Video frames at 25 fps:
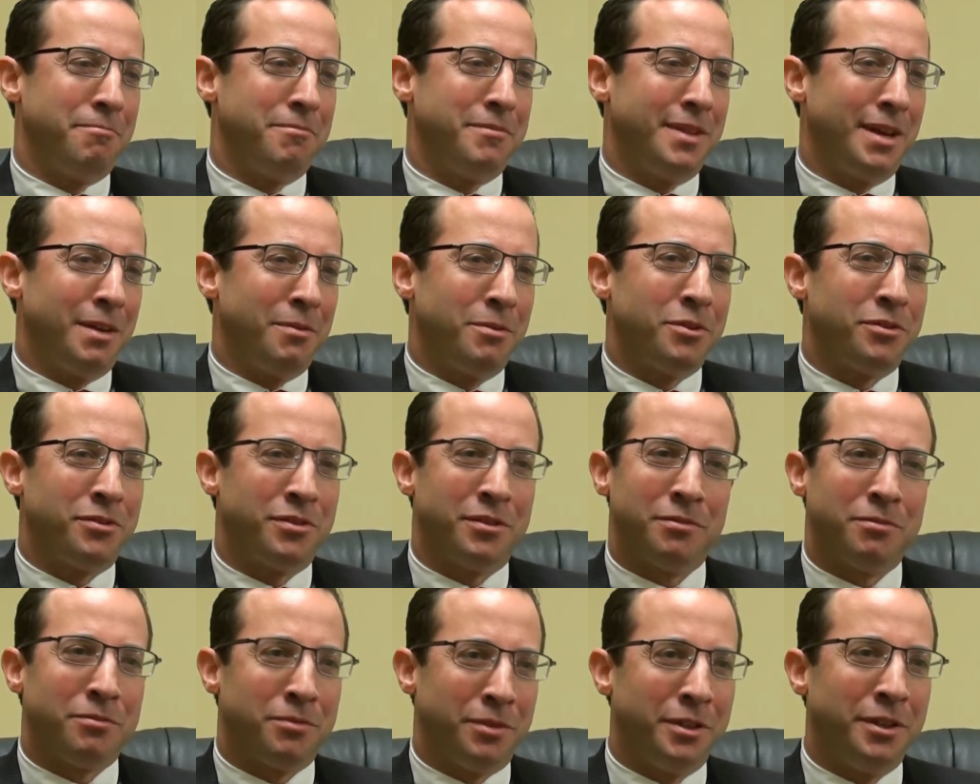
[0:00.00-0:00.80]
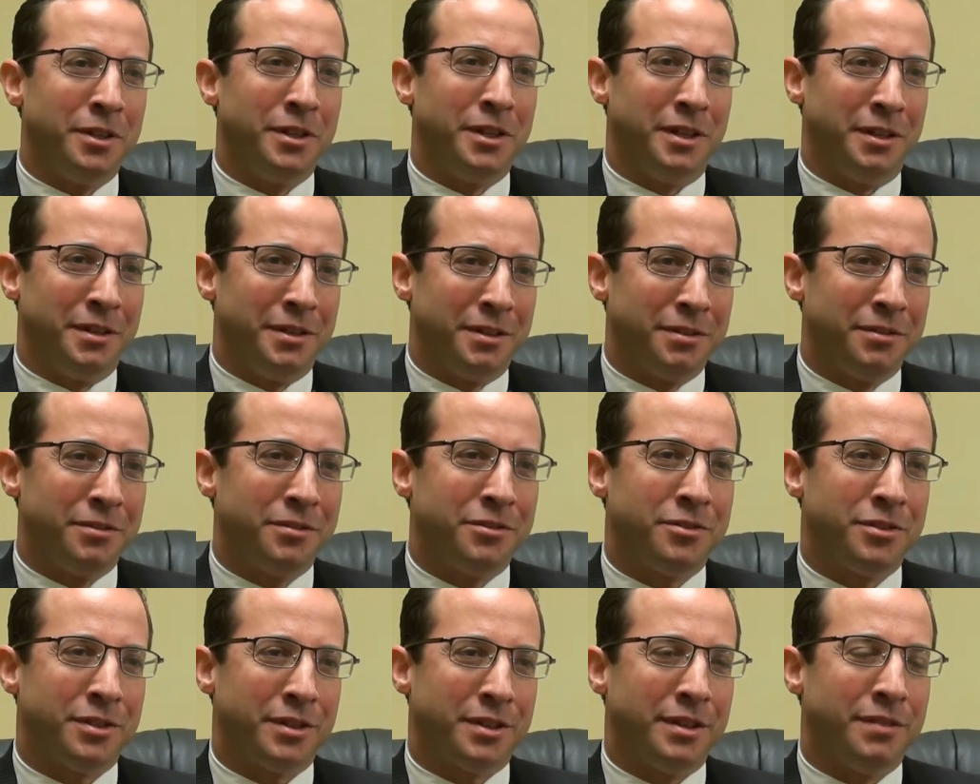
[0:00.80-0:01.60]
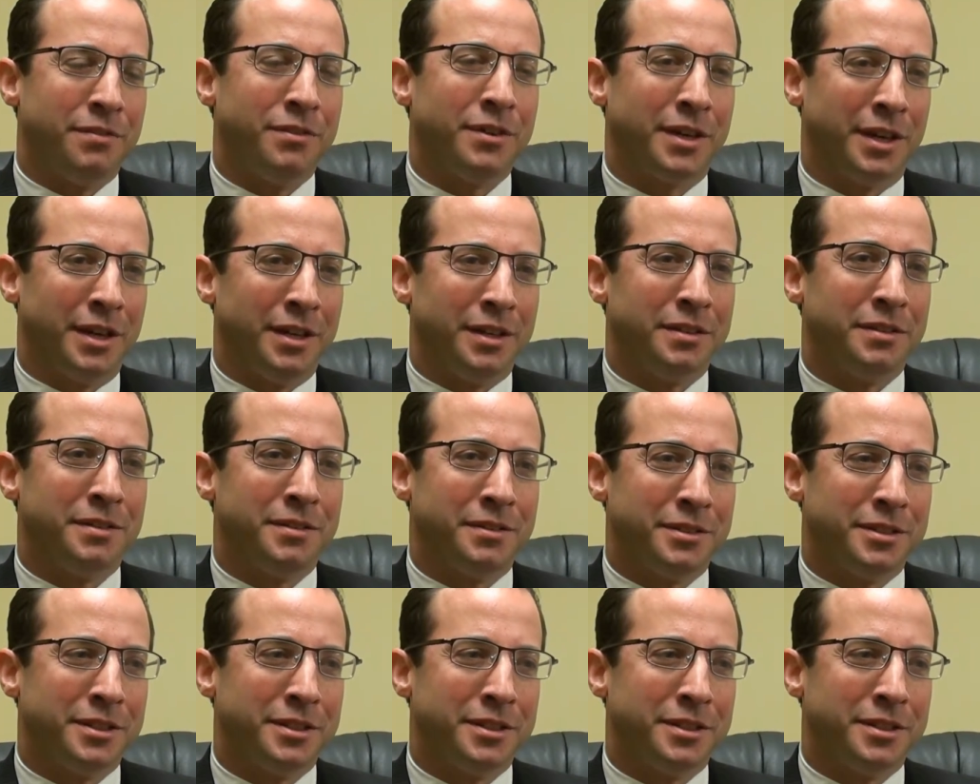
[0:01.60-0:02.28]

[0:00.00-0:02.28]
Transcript: that was a really significant